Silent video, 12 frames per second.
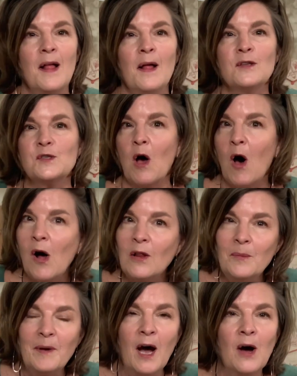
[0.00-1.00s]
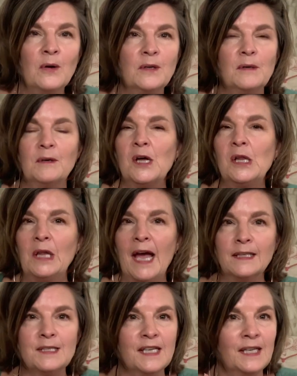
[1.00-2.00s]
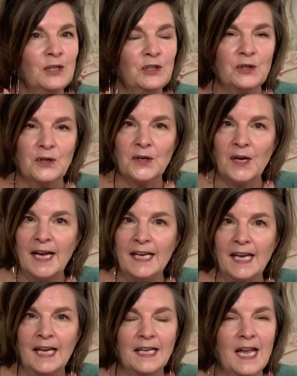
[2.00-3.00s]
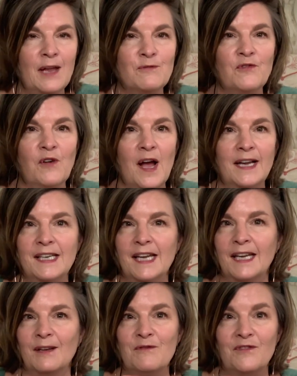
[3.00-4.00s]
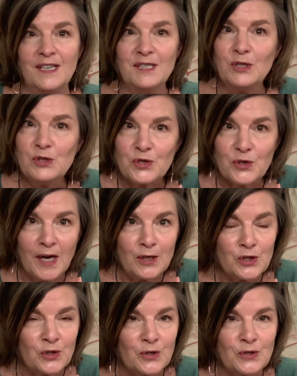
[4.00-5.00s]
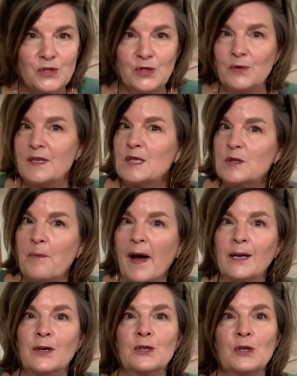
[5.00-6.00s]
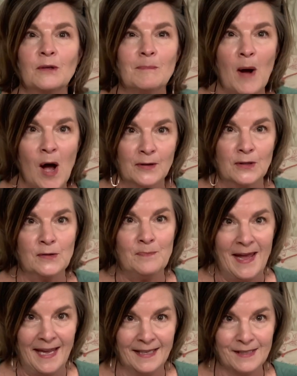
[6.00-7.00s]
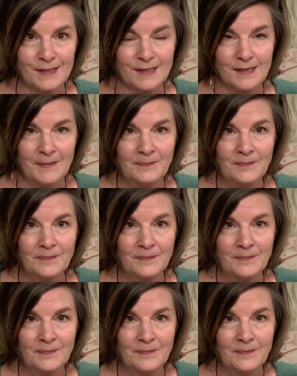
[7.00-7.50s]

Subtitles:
It's all about collecting, curating, and finding vintage treasures to inspire your modern makes.